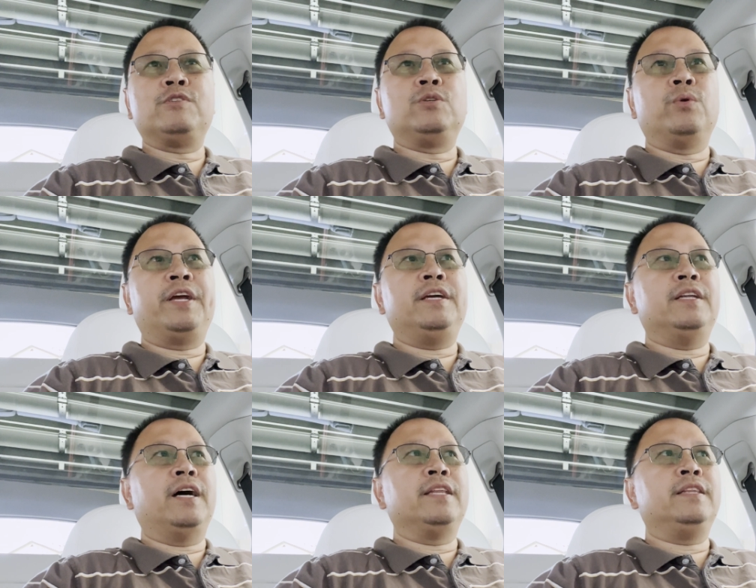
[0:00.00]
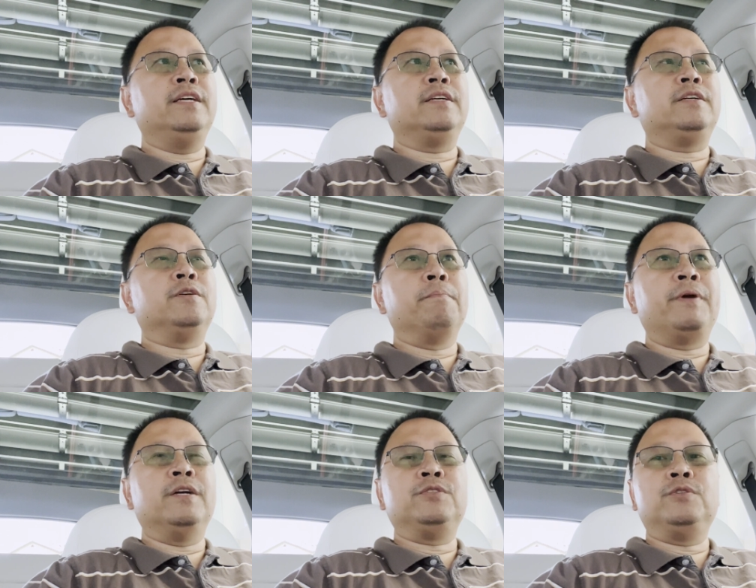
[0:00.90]
great. I think
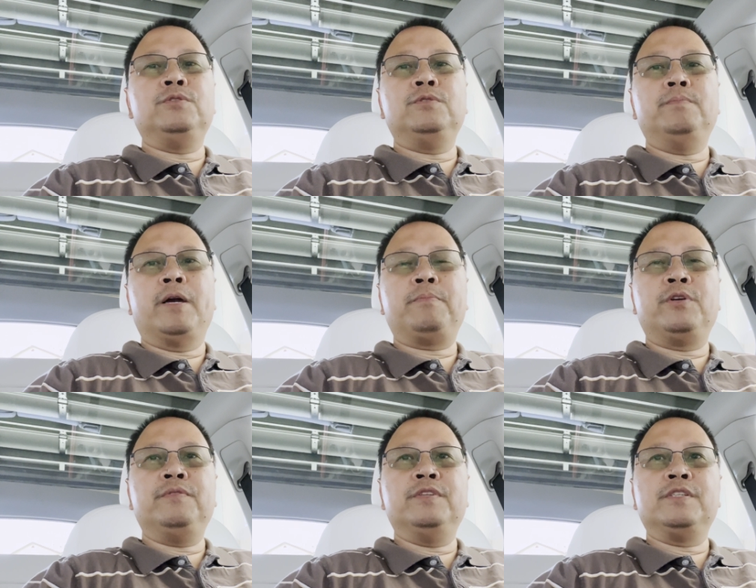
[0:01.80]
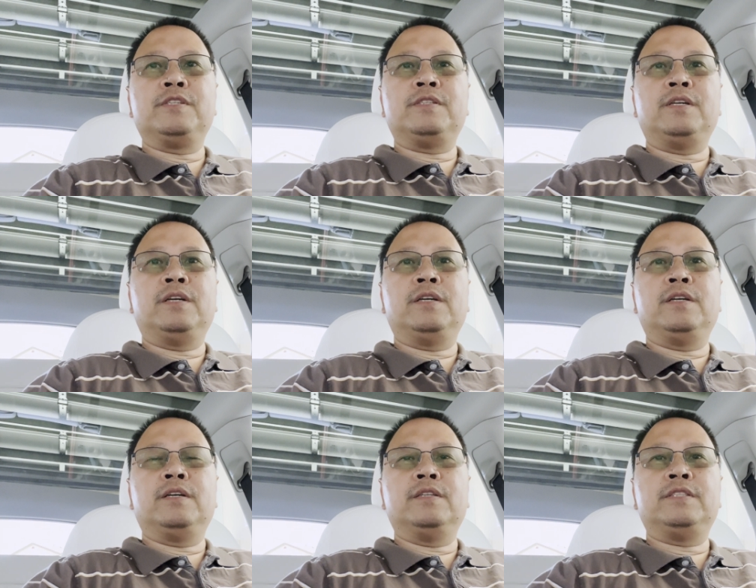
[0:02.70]
compared to my previous
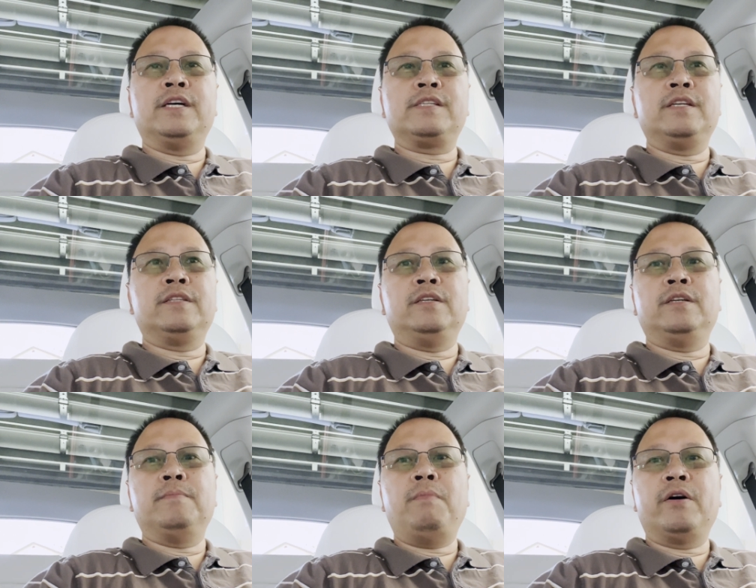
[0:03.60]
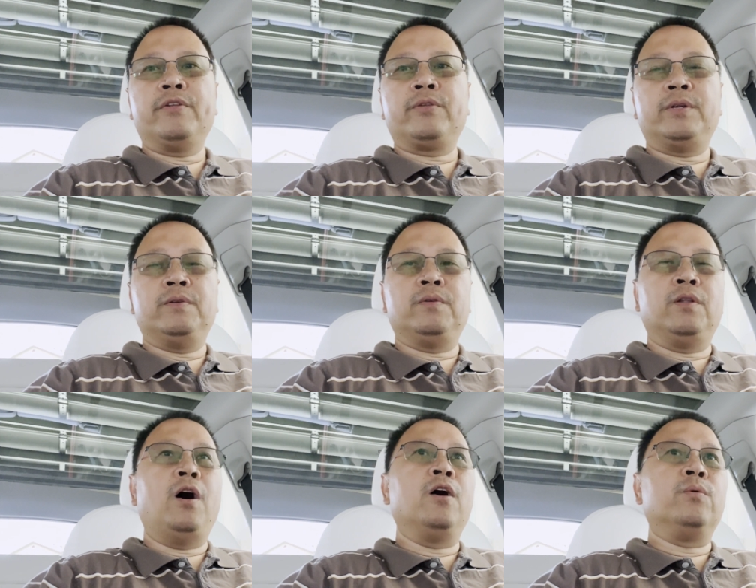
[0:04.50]
Tesla, the Model 3
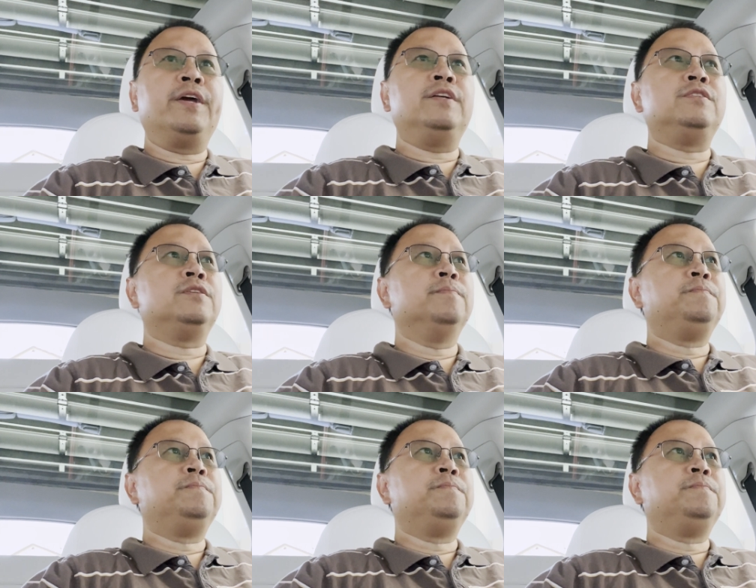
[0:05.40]
long range,